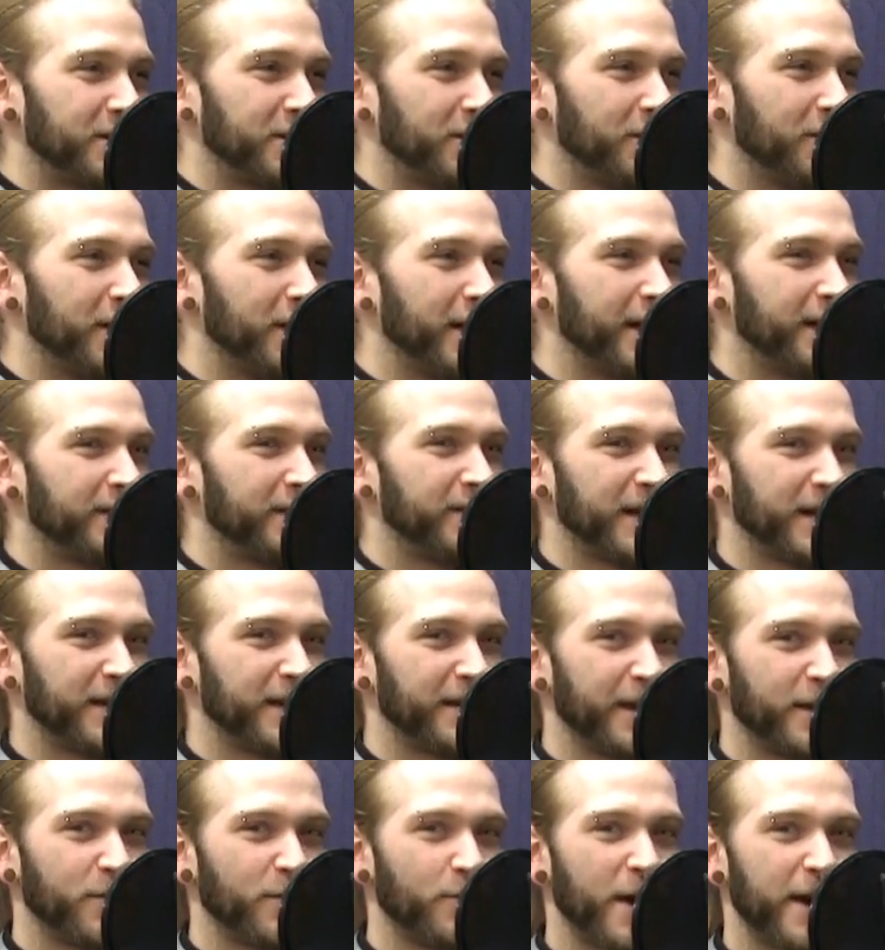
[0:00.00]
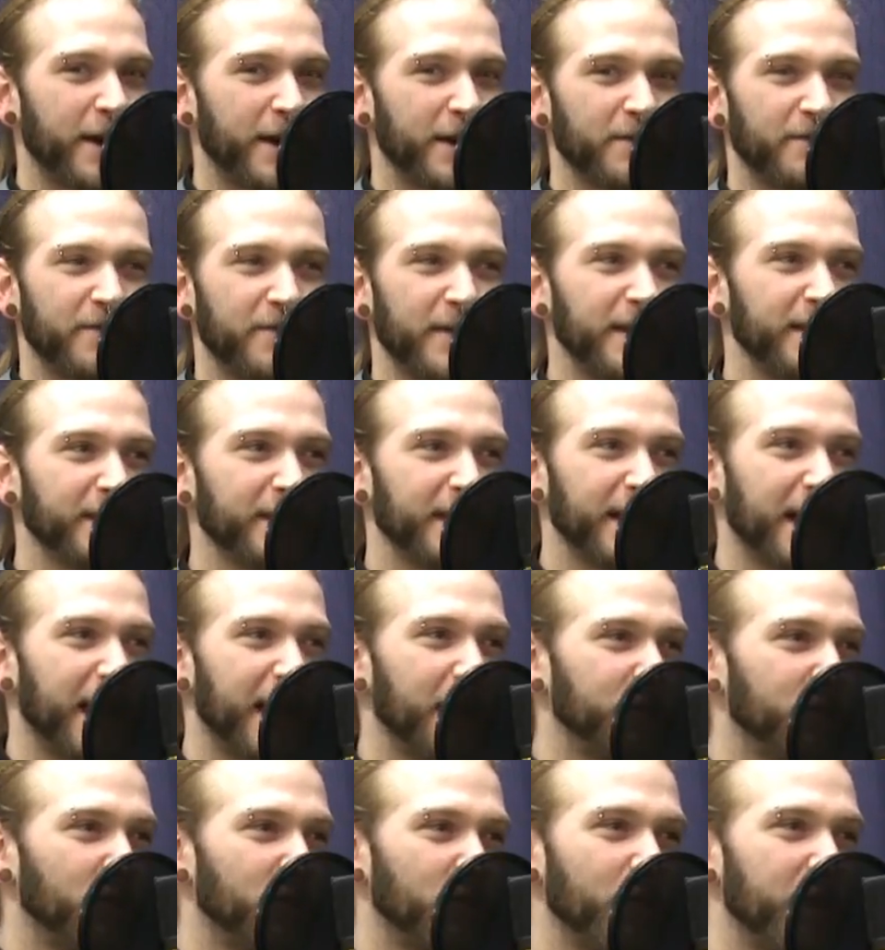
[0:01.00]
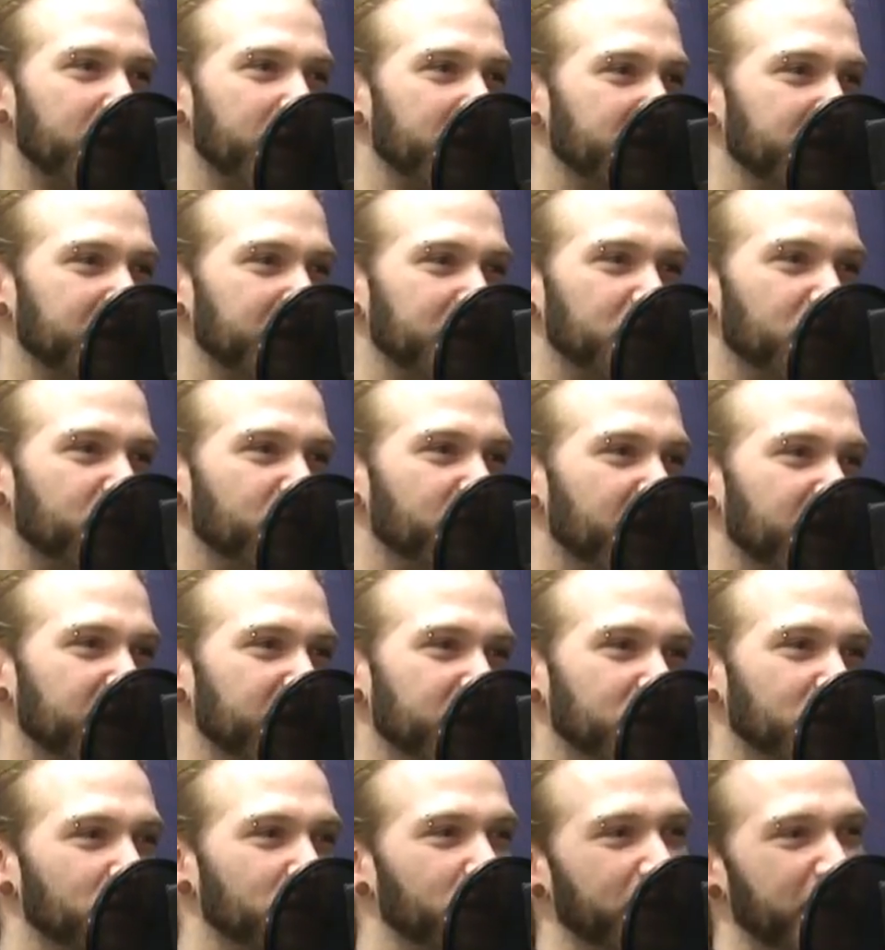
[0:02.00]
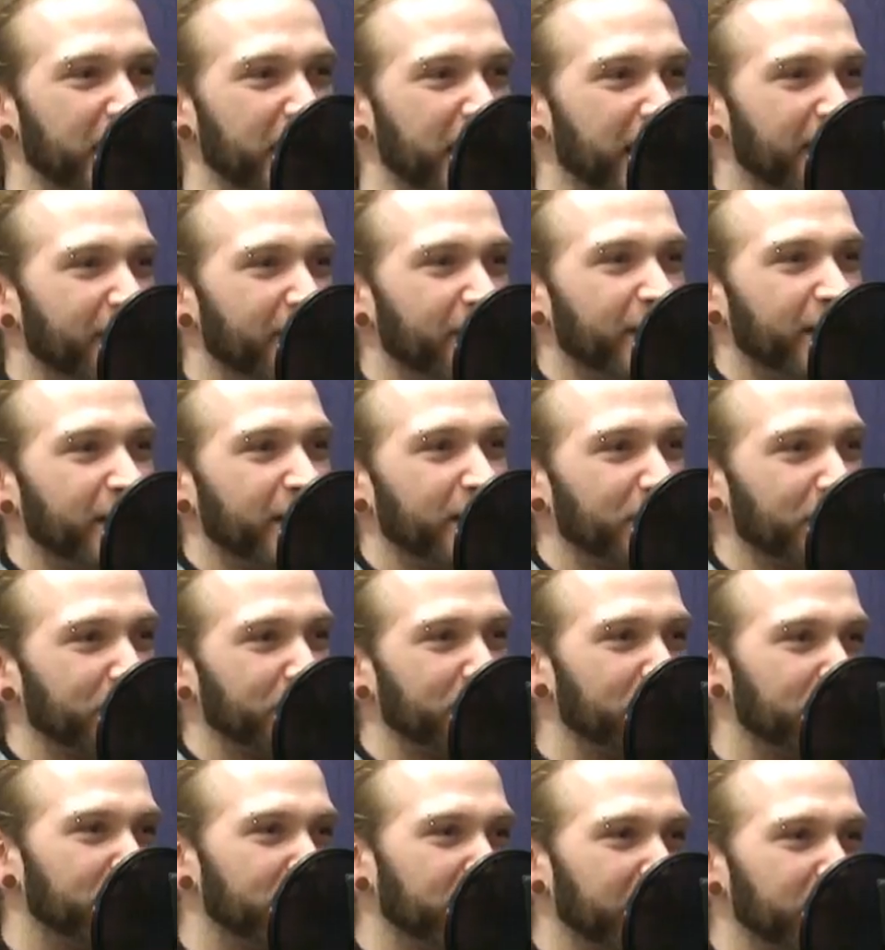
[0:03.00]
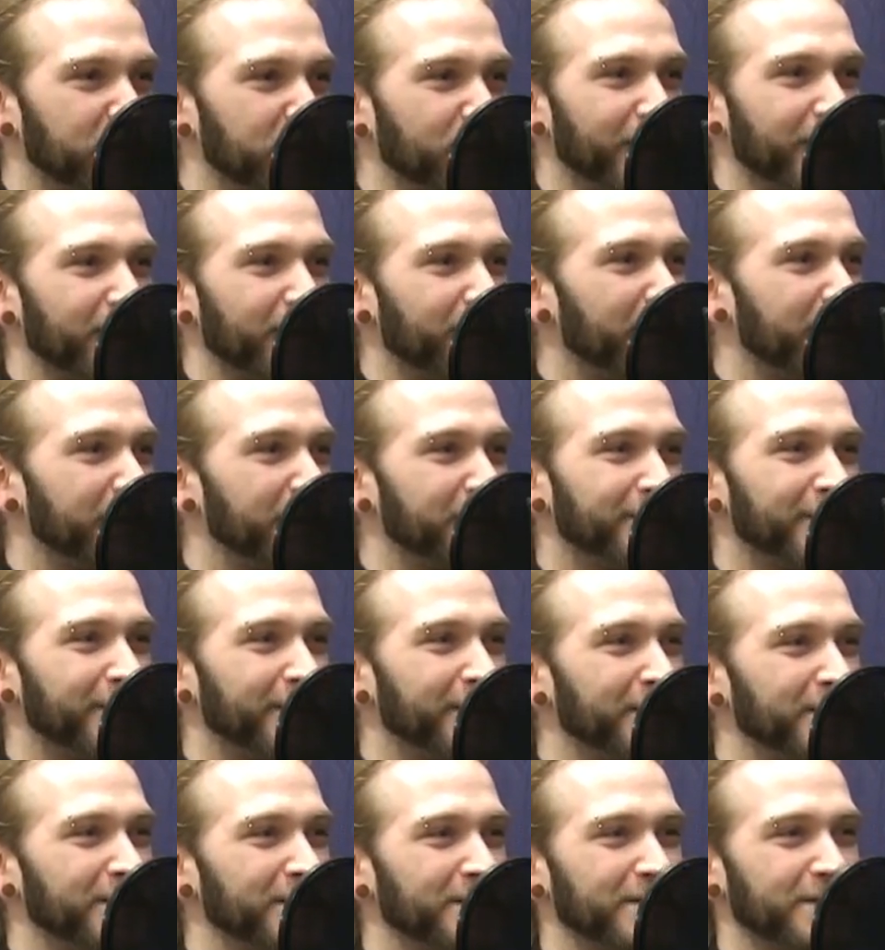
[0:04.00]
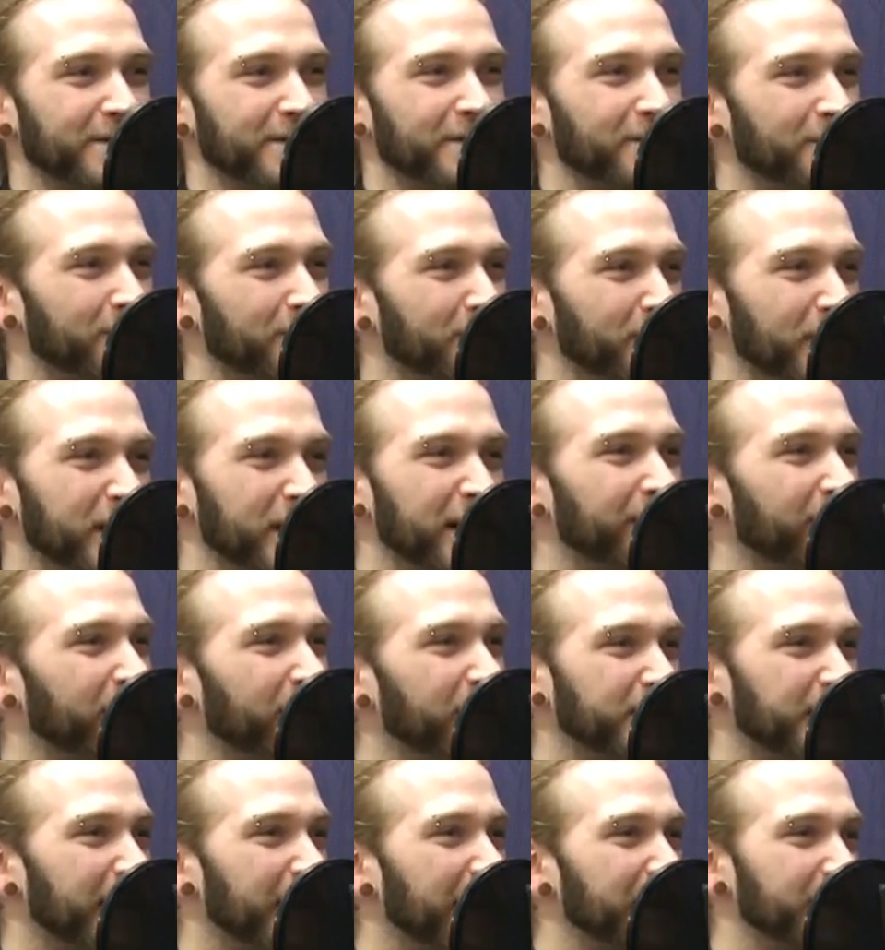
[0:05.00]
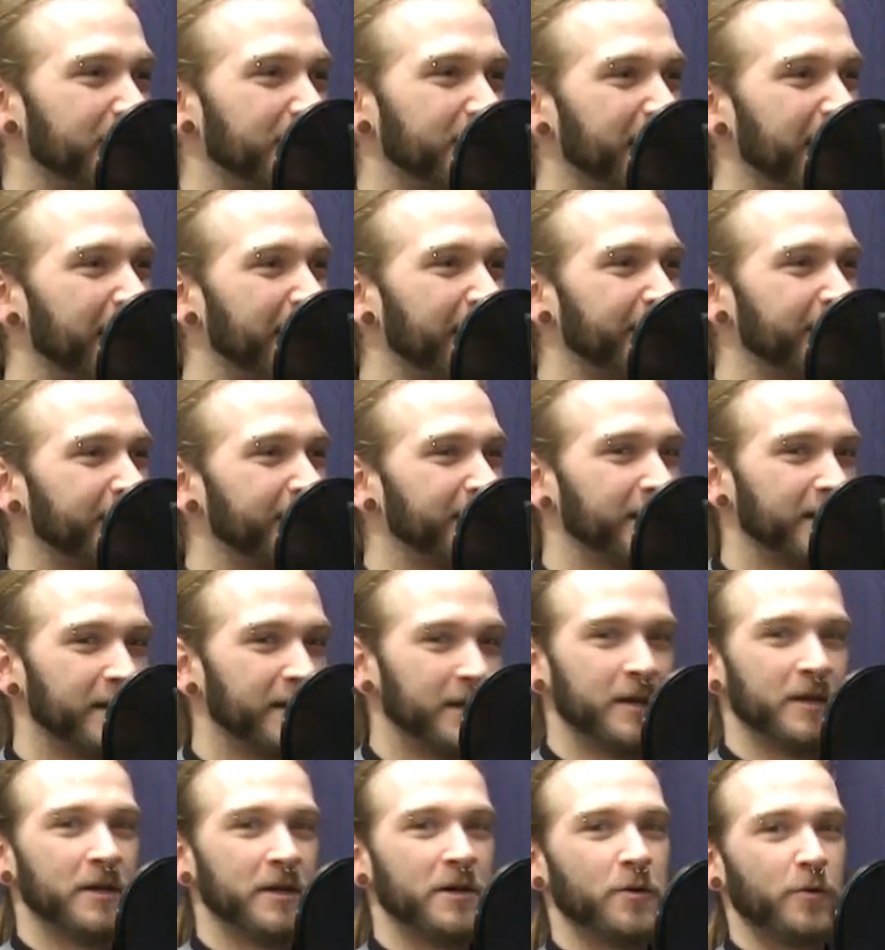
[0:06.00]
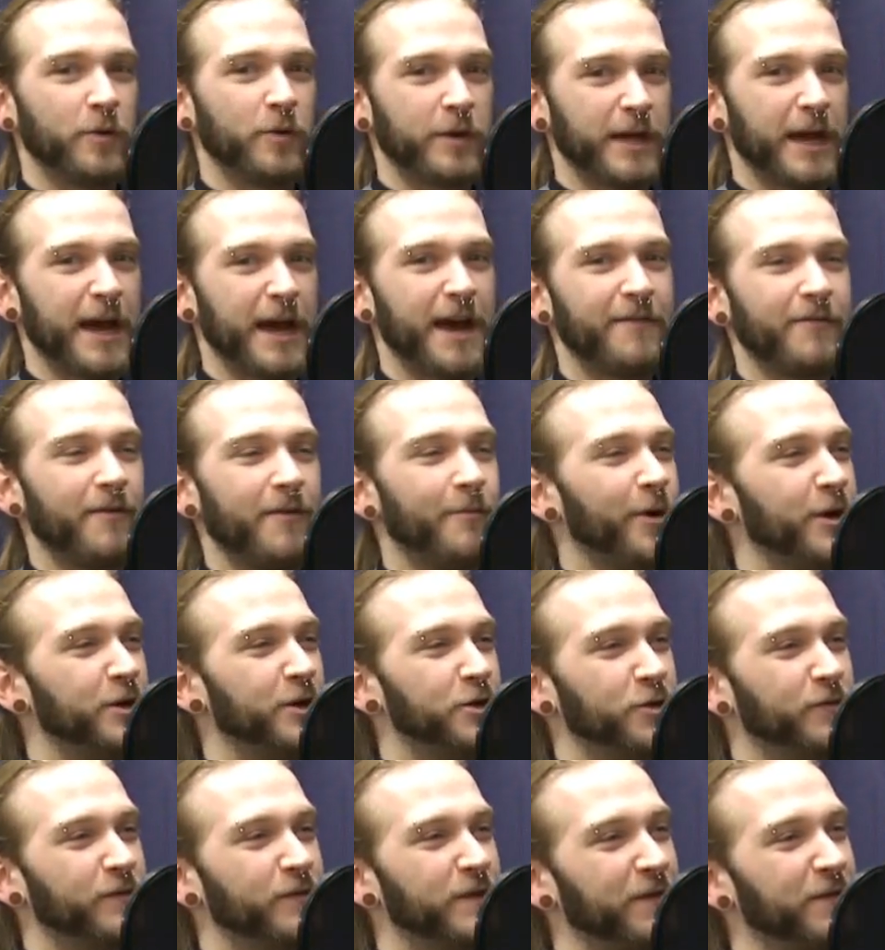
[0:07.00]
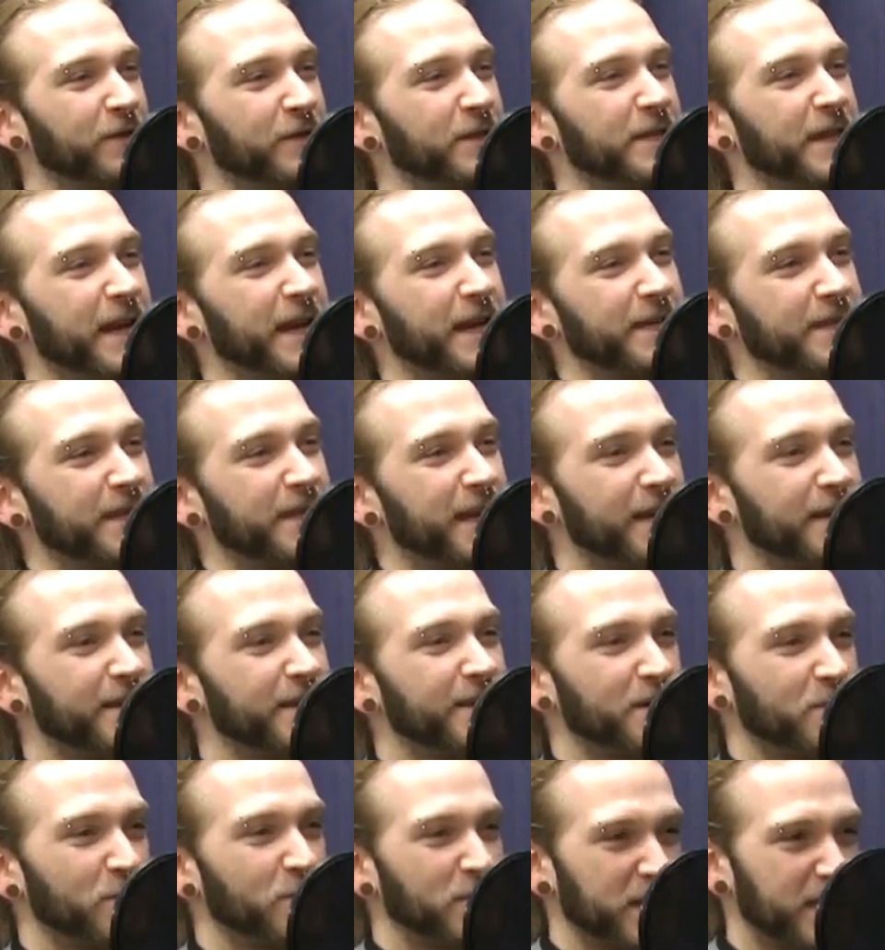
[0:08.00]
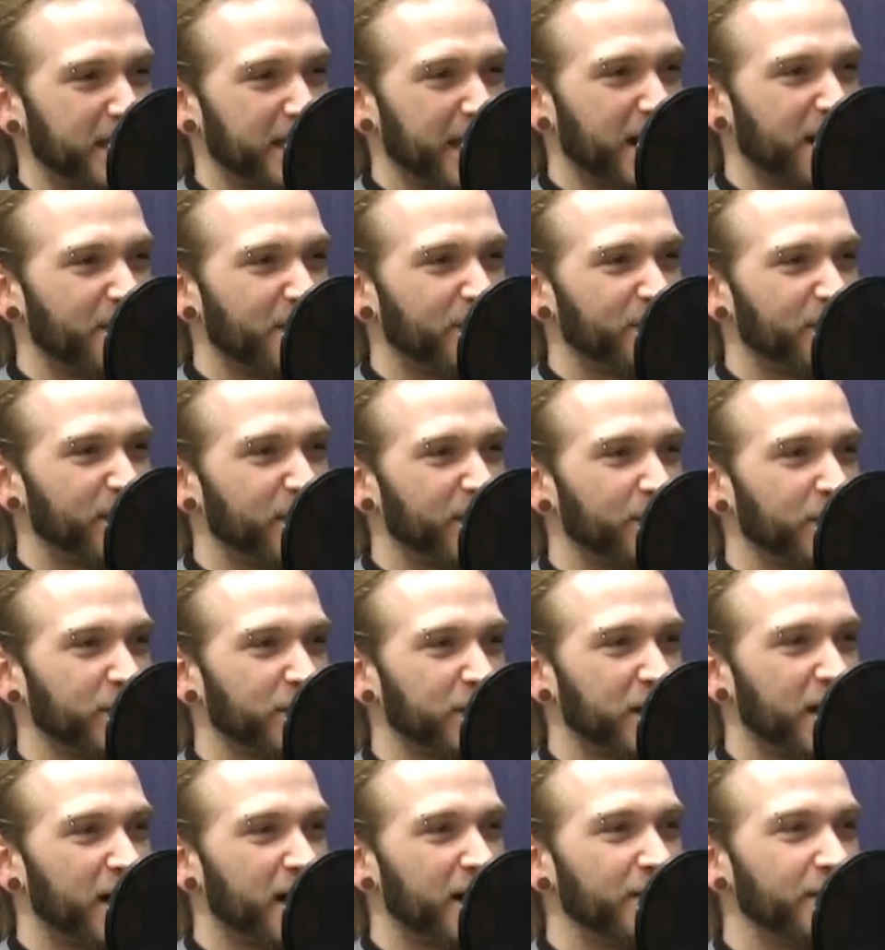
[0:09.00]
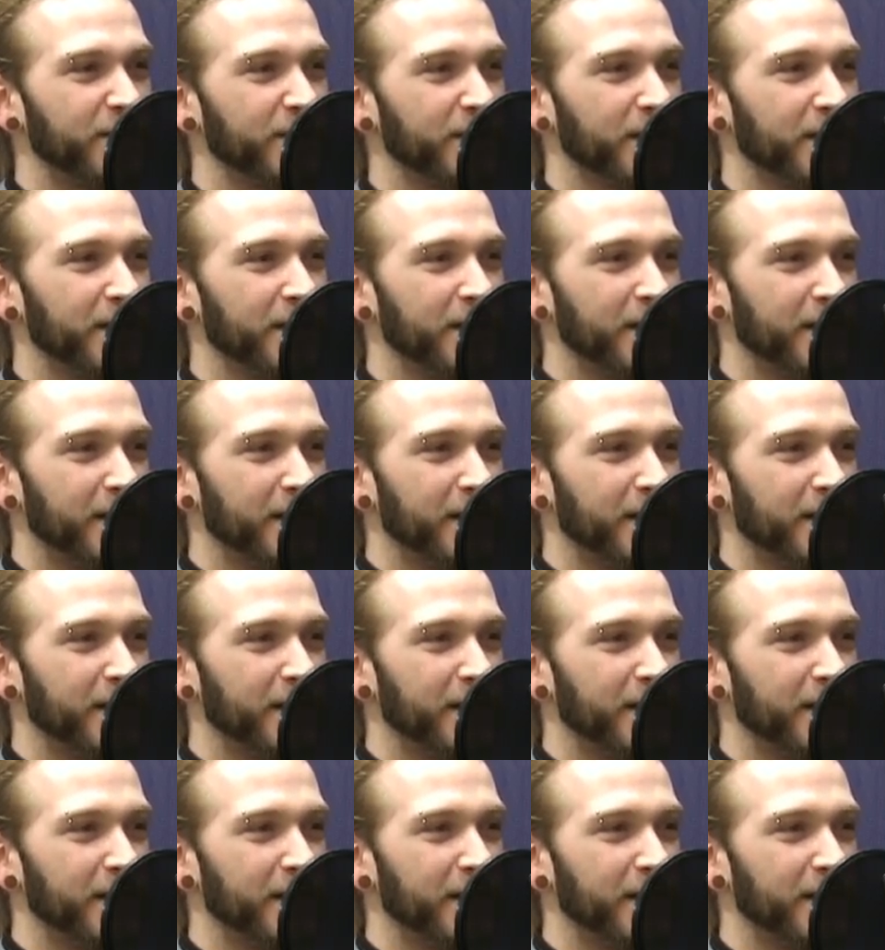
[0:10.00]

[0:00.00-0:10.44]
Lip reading: So, think wedding event, like outdoor weddings that you've been to, and they have, the big 20 by 20s or whatever size tents. Yep. We have a bunch of different size tents, and we set up in people's yards.